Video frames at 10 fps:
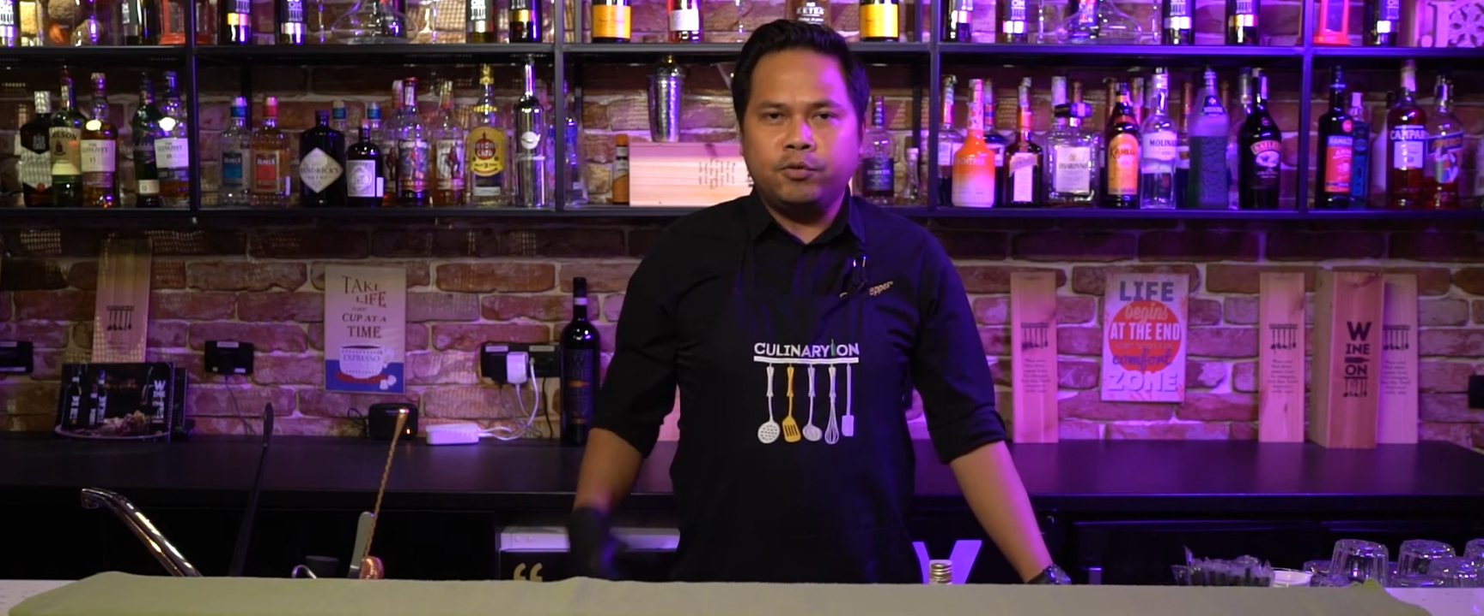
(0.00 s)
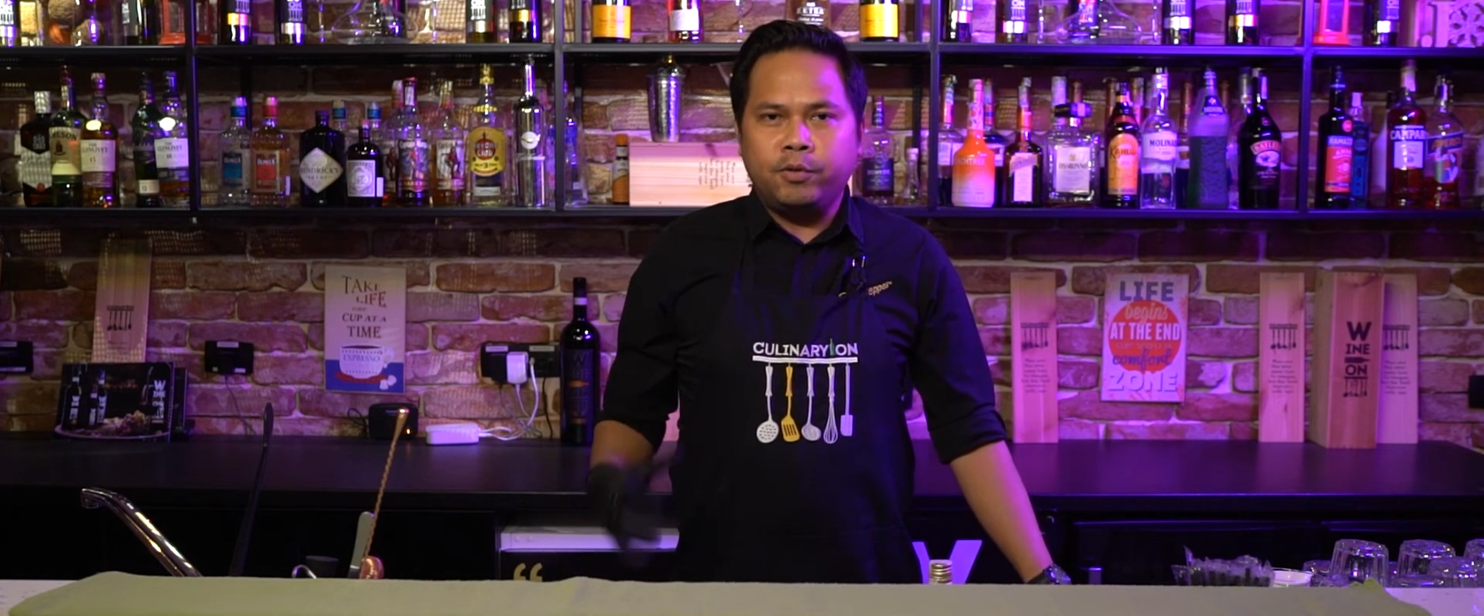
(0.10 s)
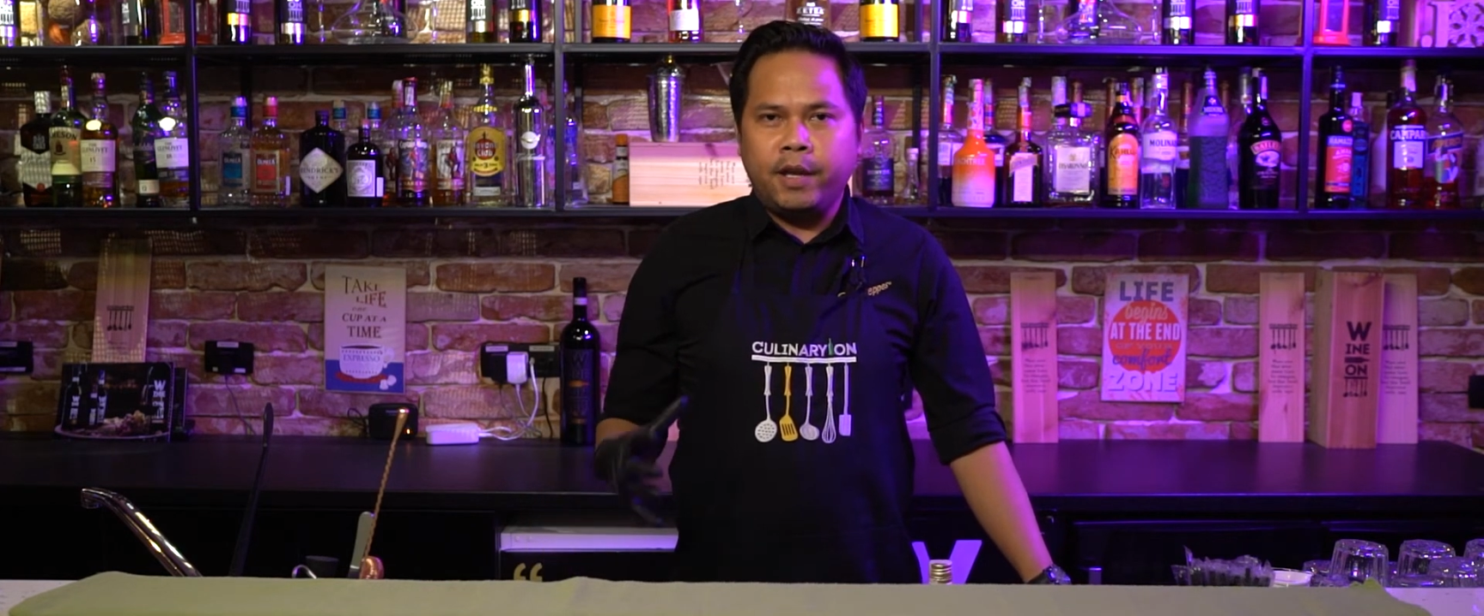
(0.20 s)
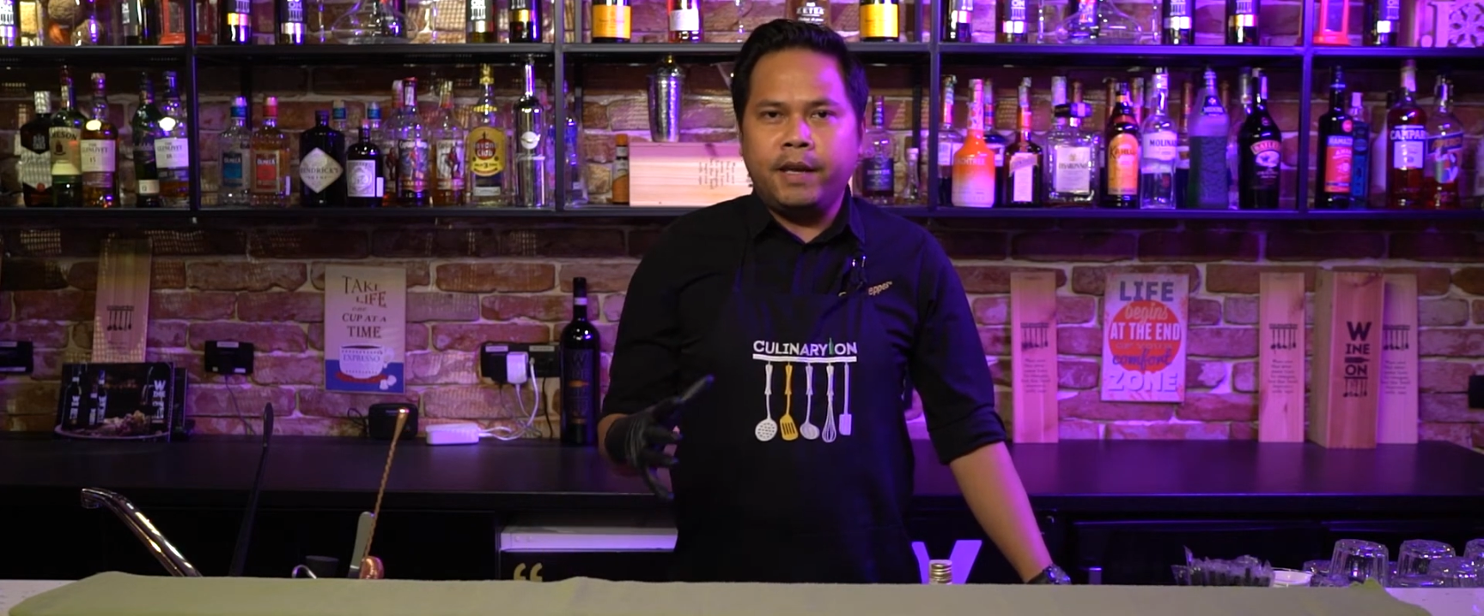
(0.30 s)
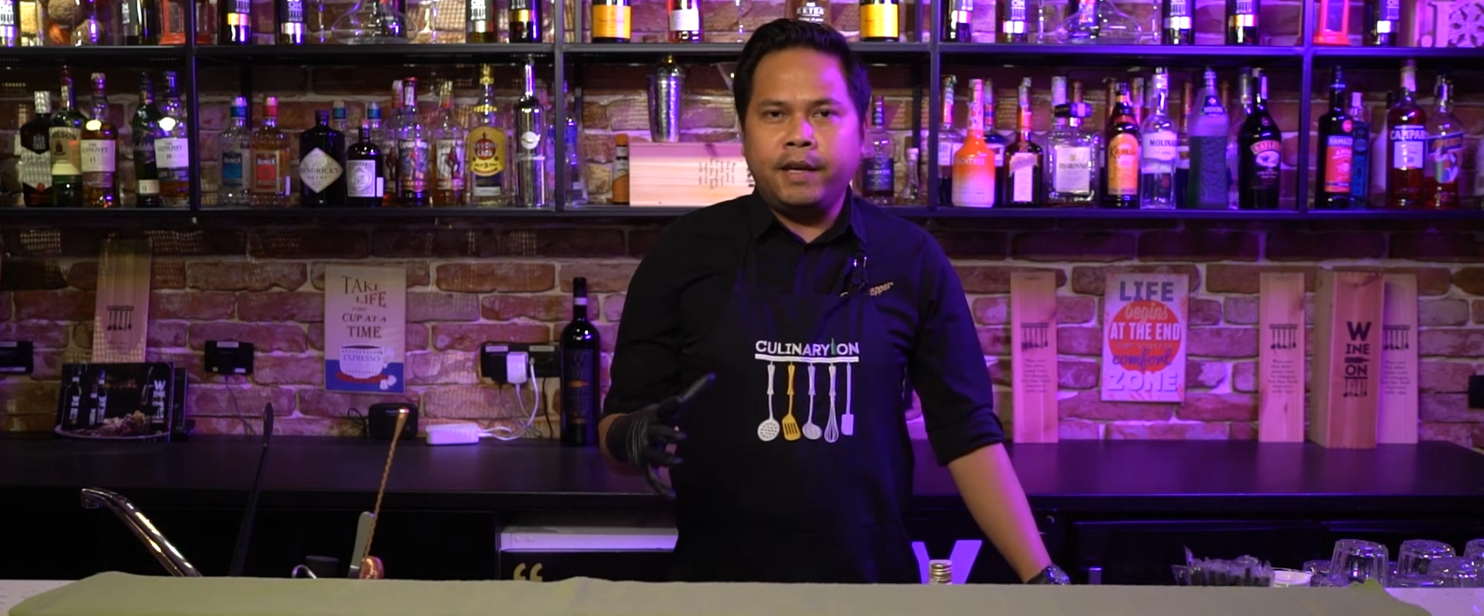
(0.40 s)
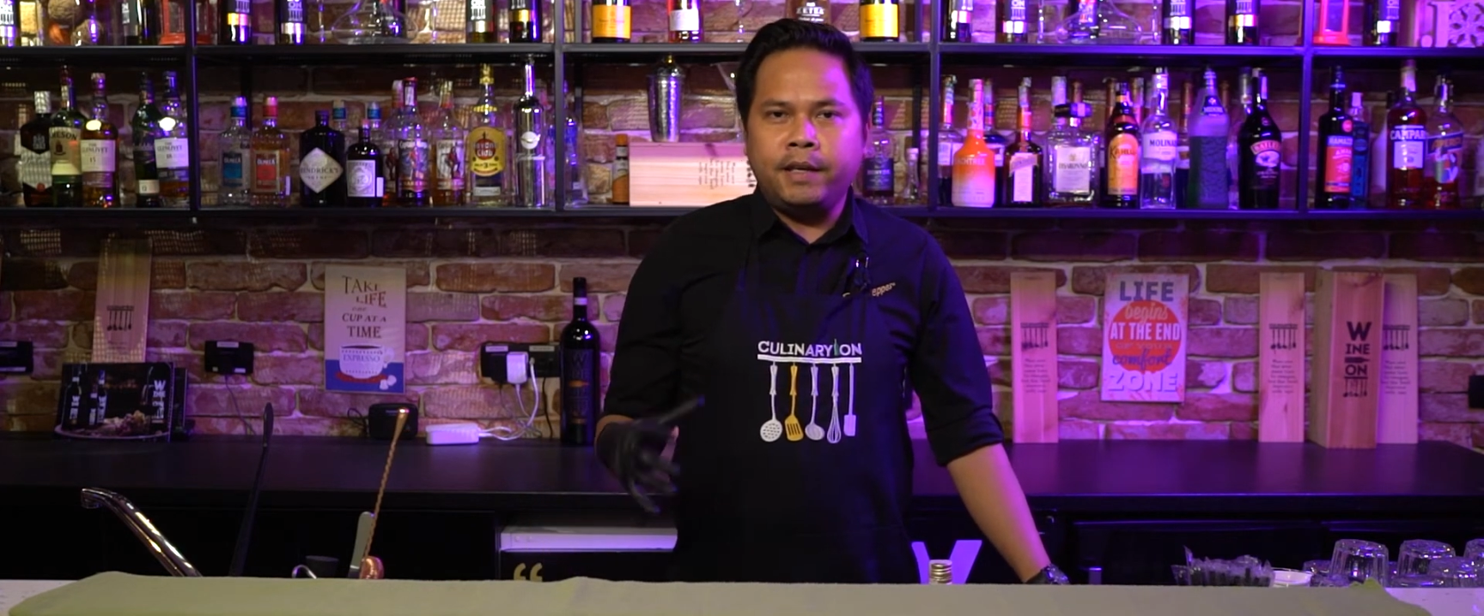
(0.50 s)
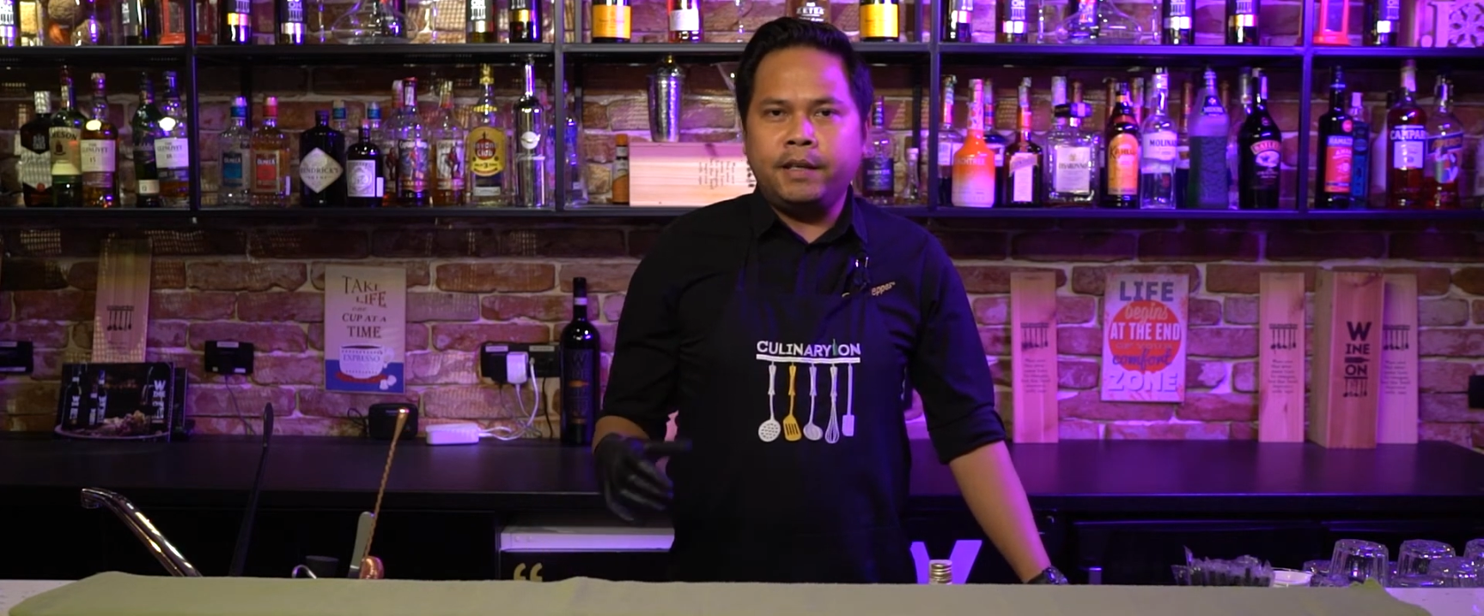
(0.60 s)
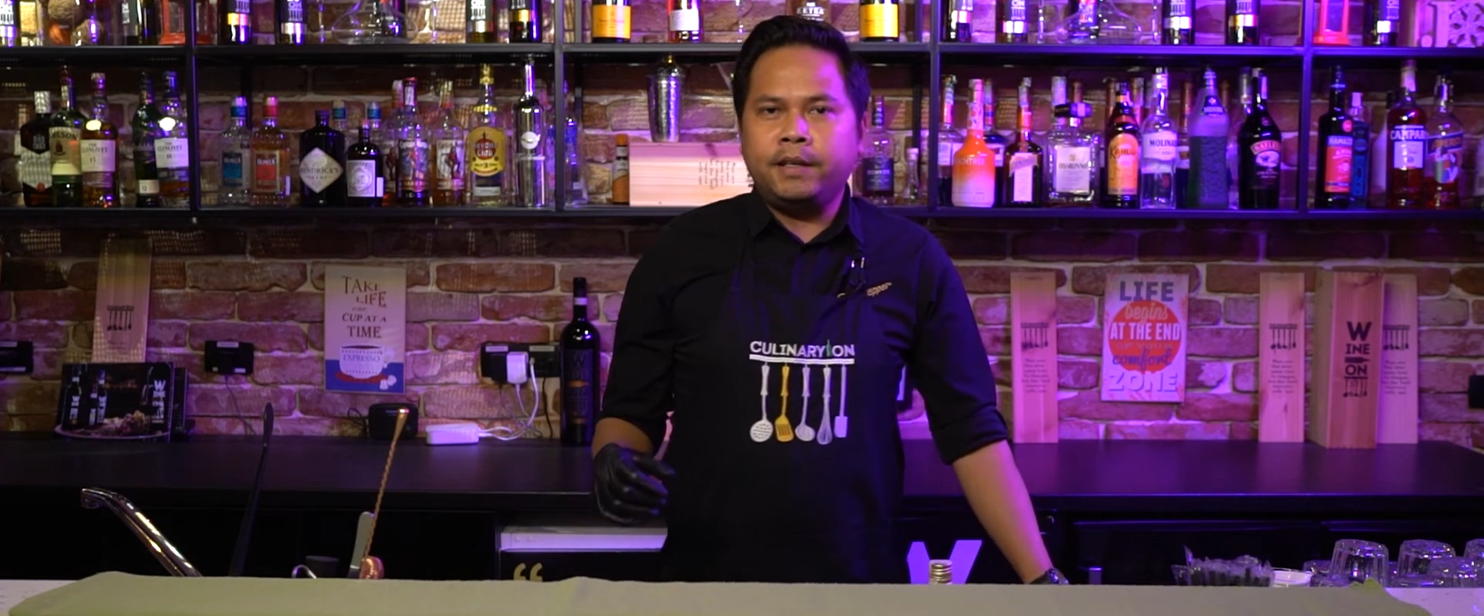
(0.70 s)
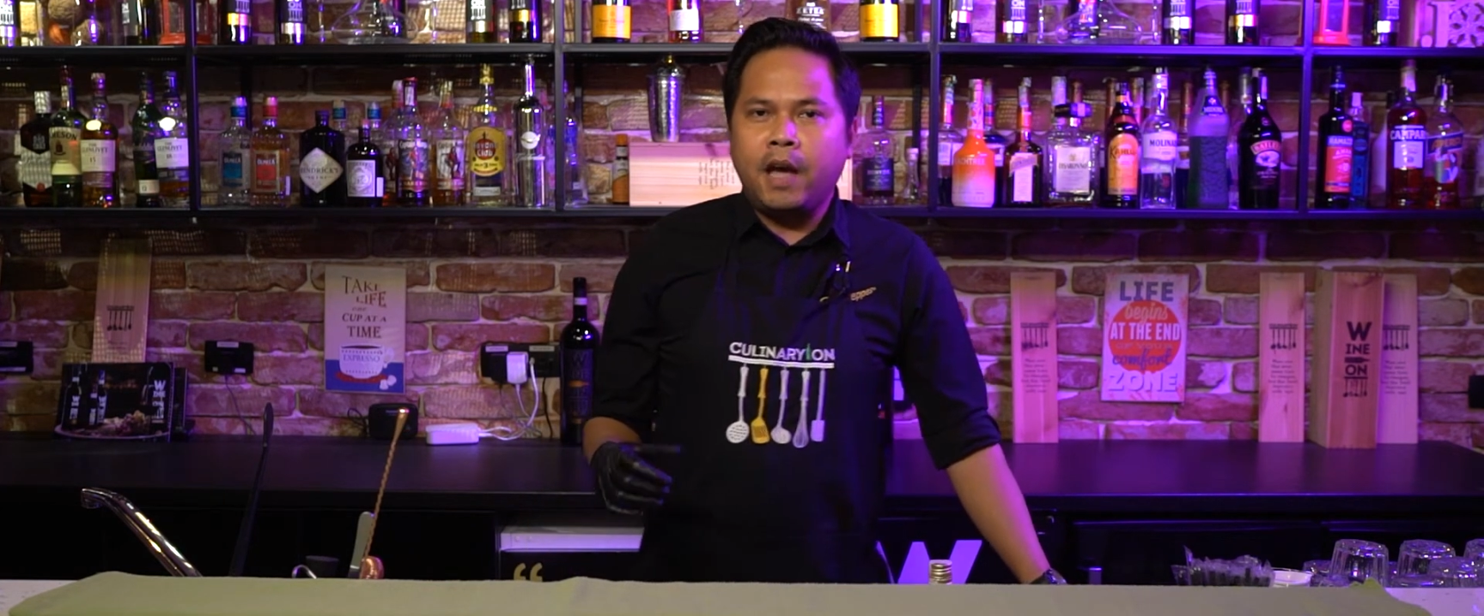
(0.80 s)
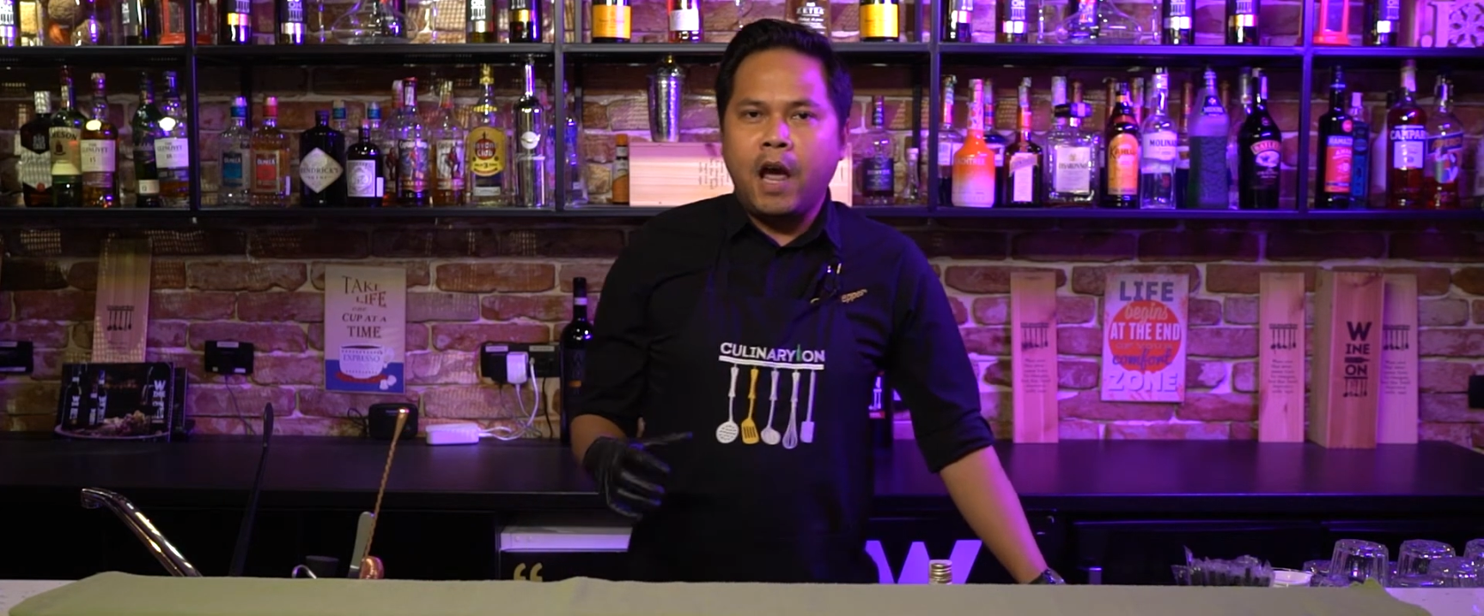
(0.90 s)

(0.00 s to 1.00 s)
today